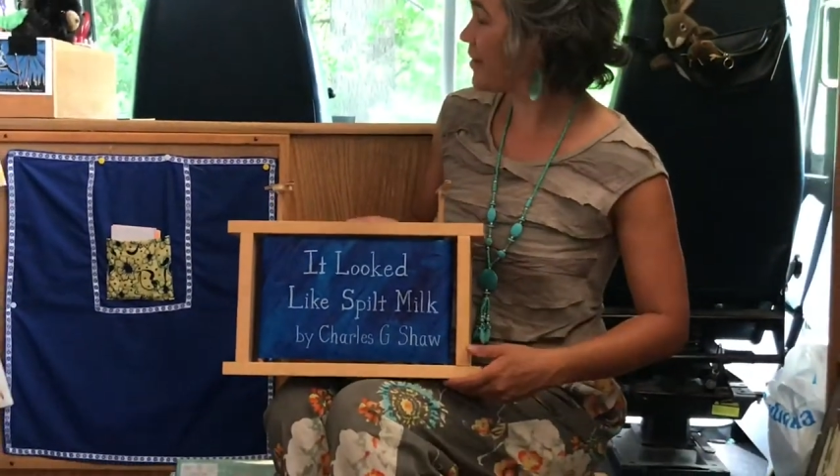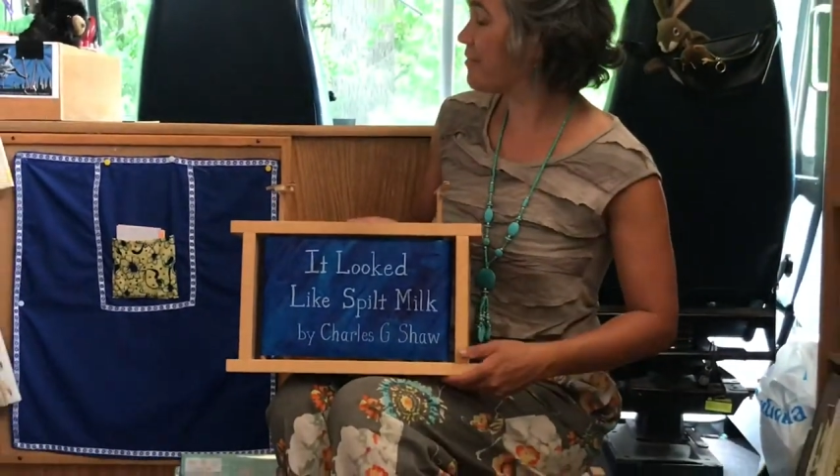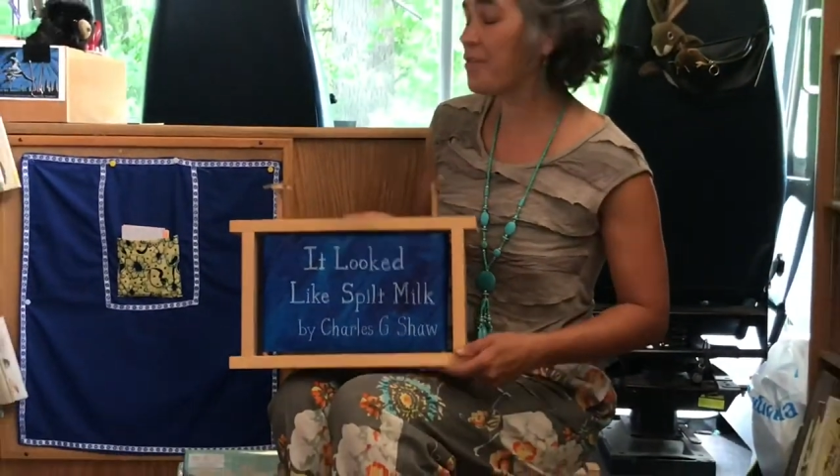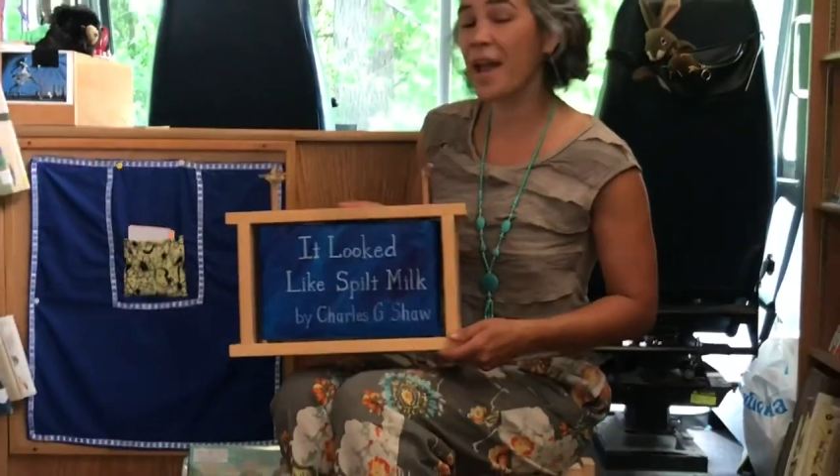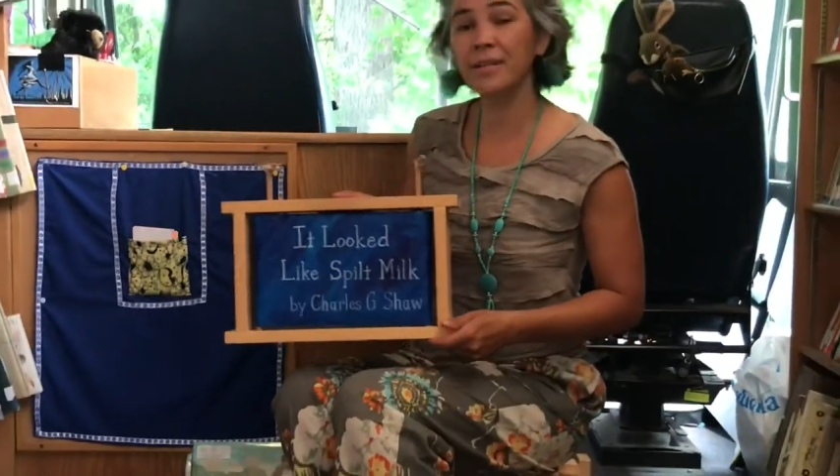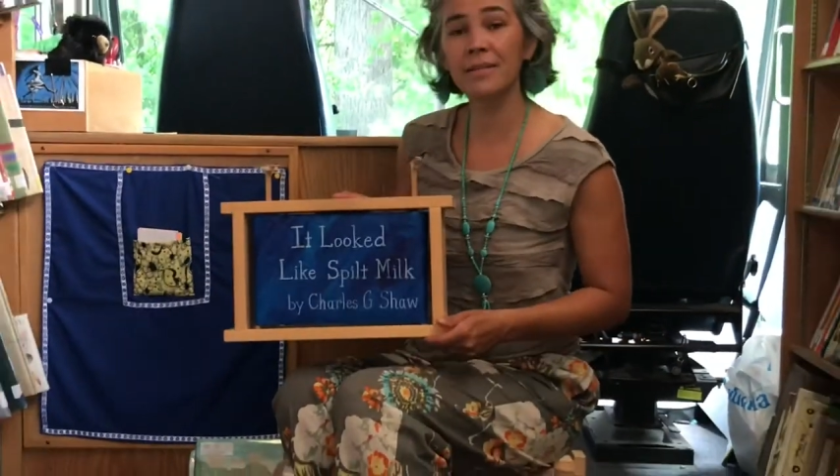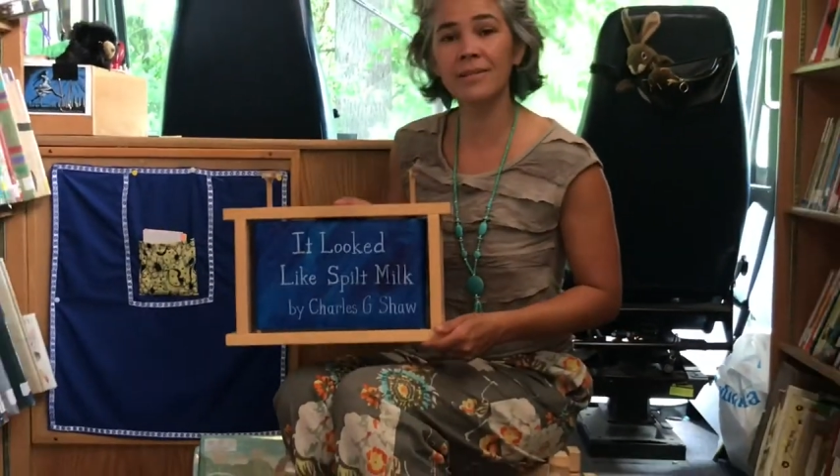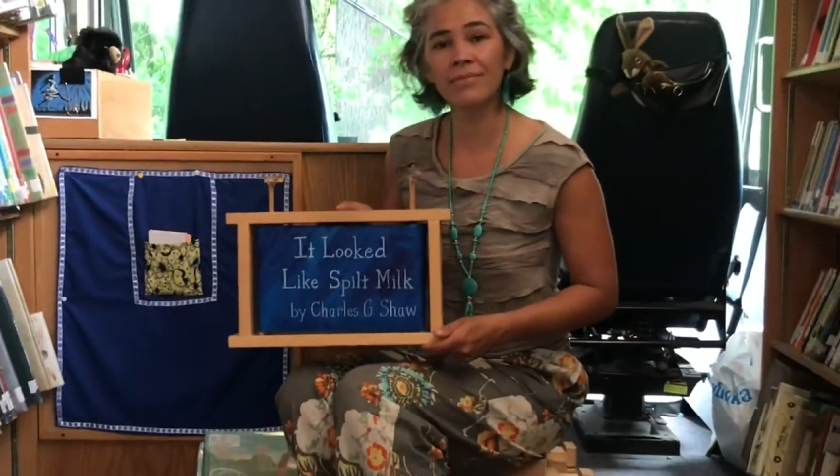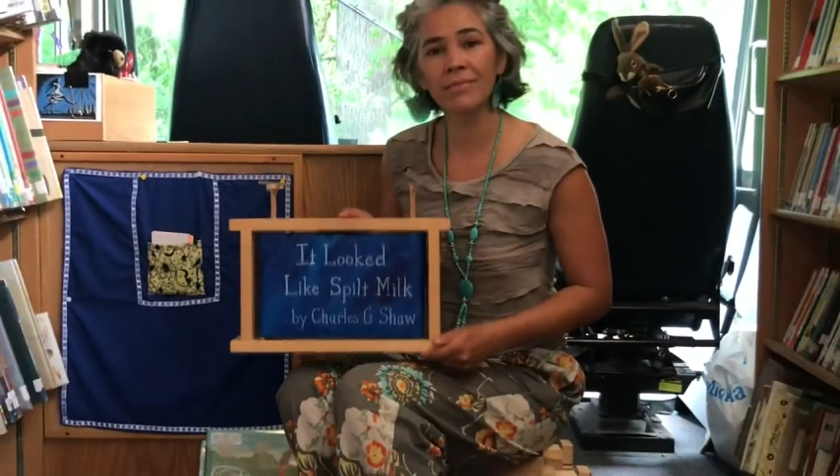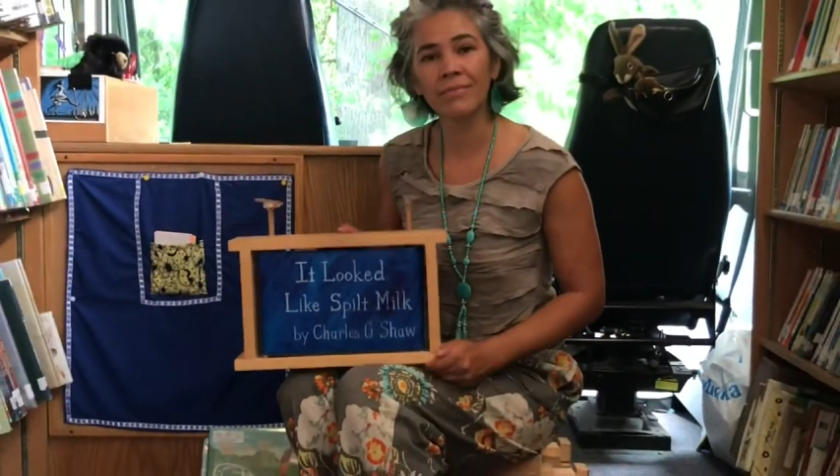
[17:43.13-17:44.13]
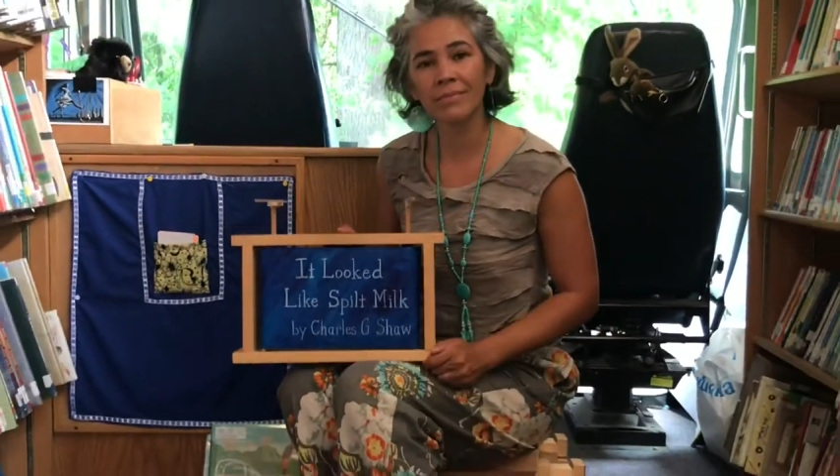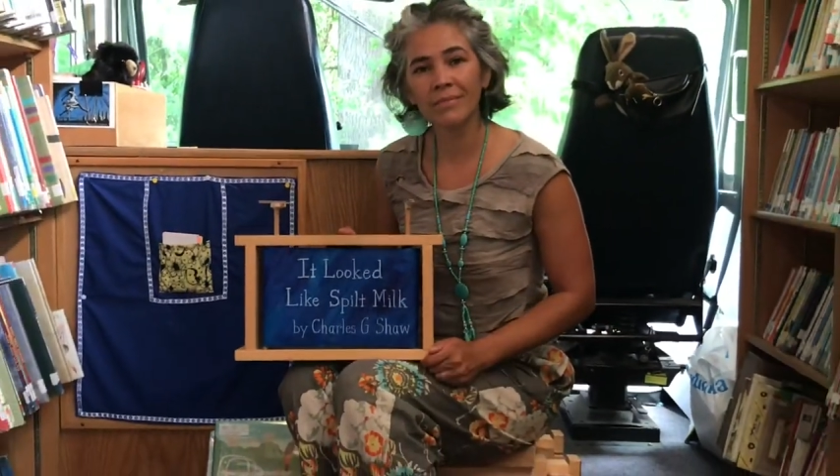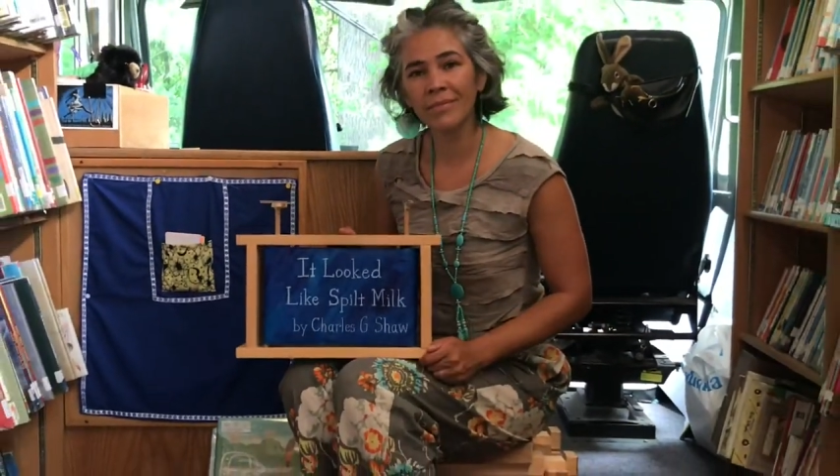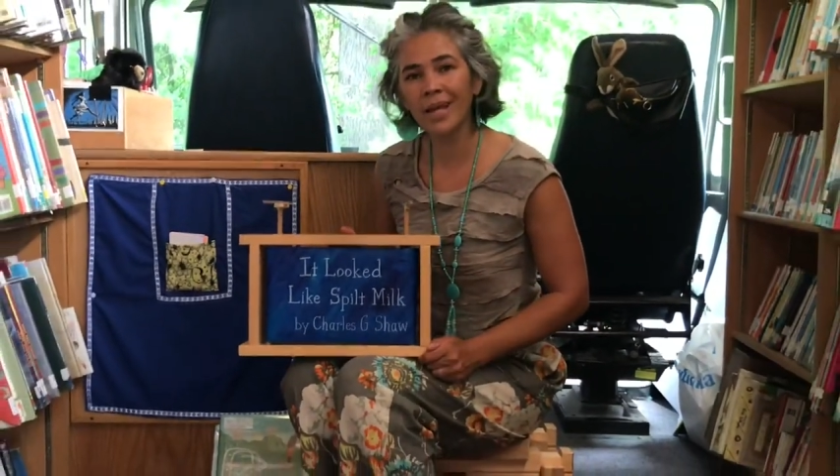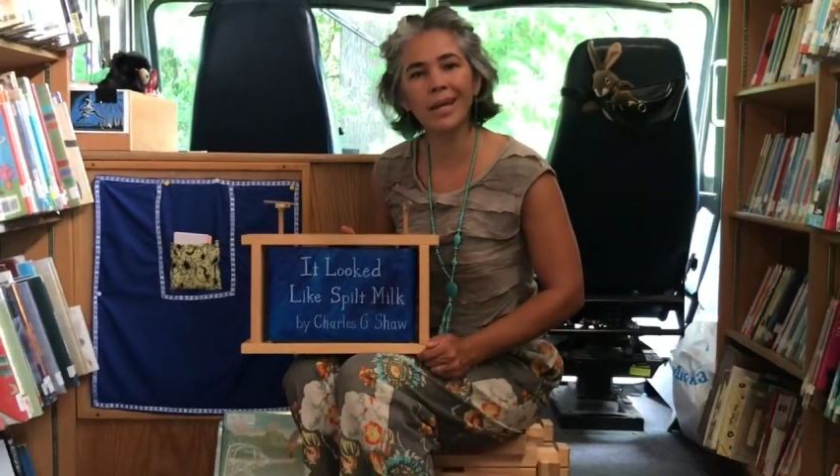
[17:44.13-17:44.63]
Friends,
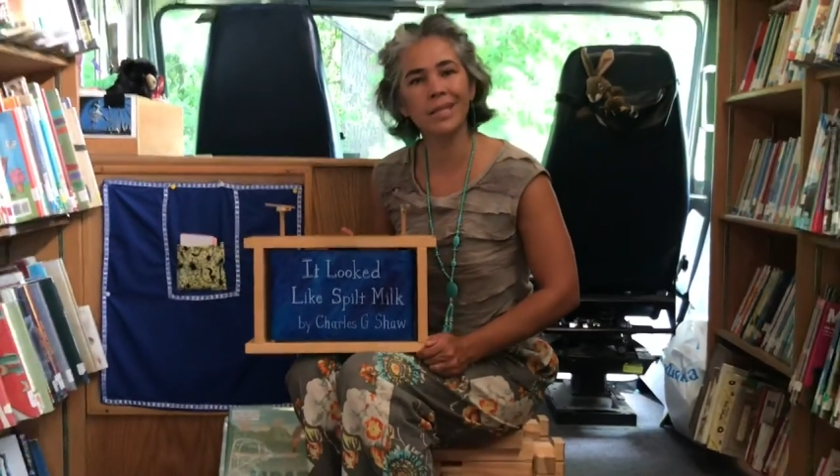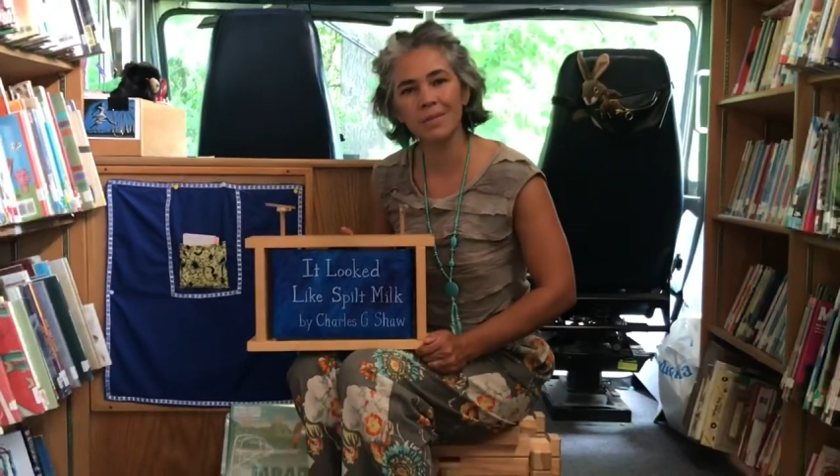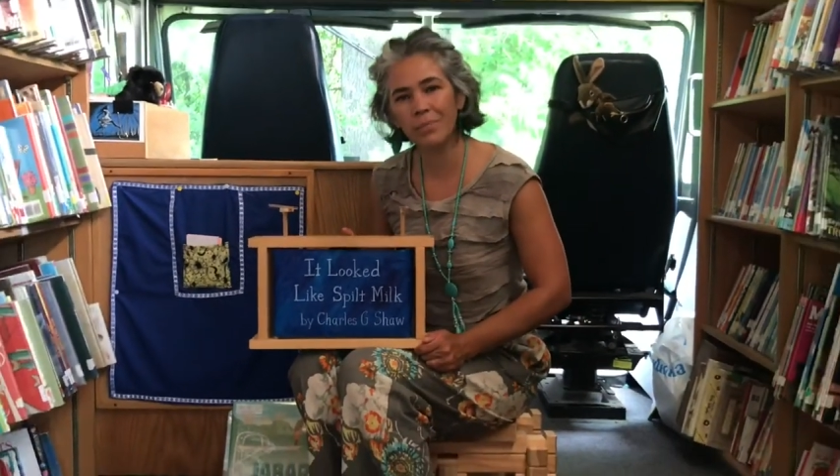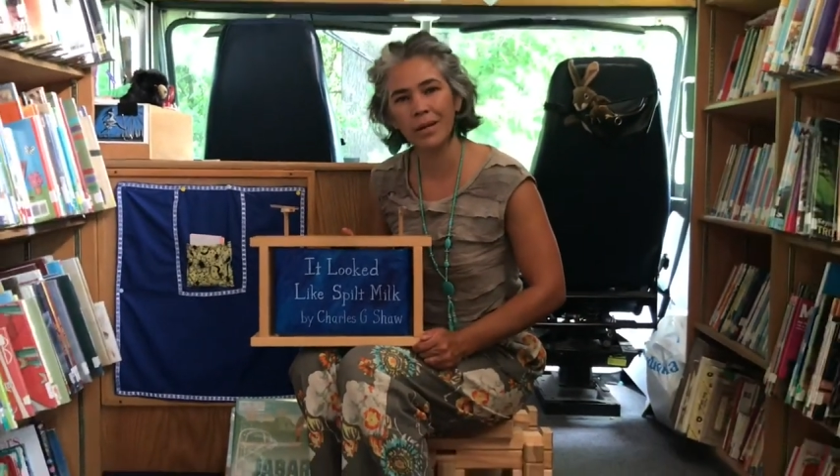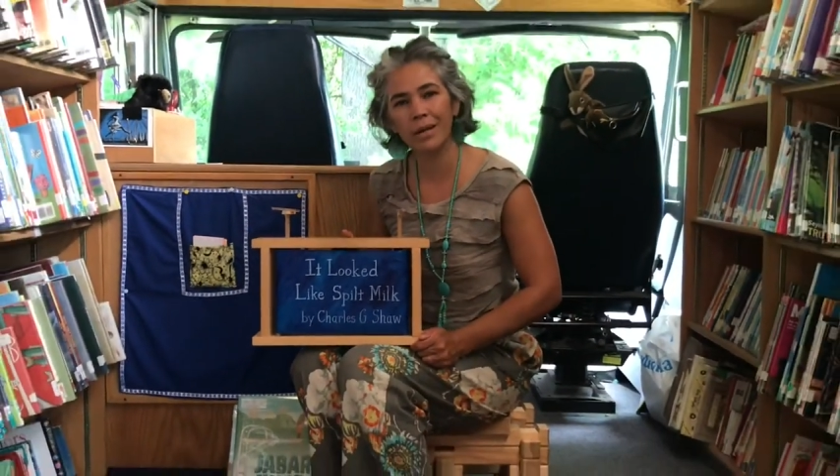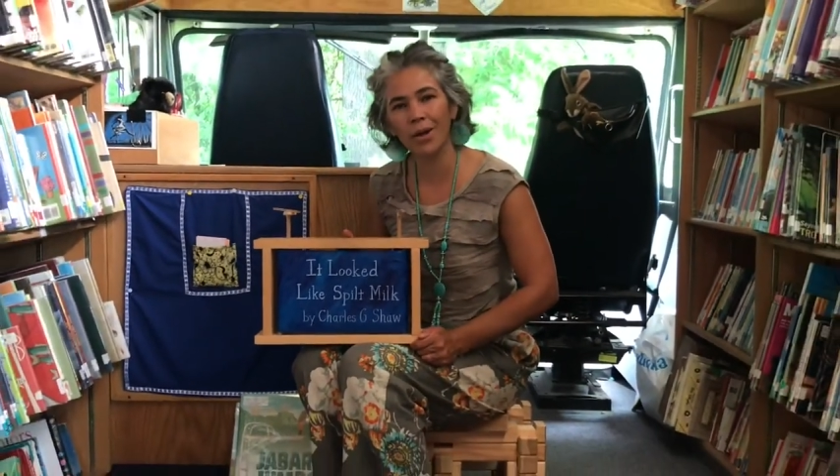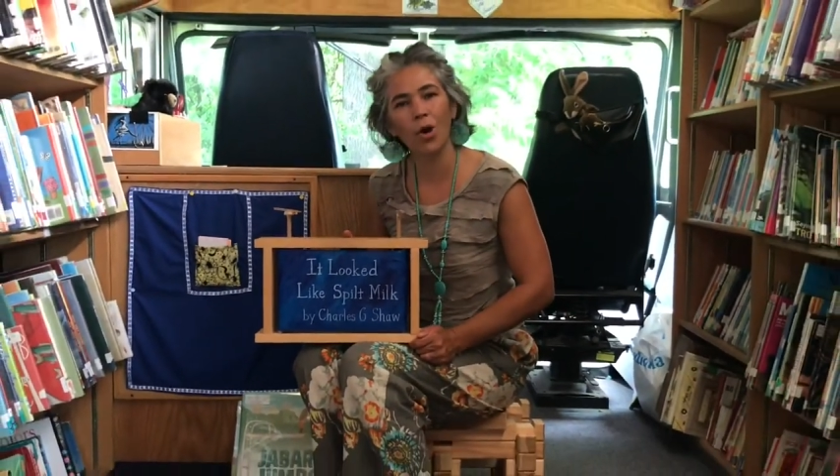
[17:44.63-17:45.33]
it has been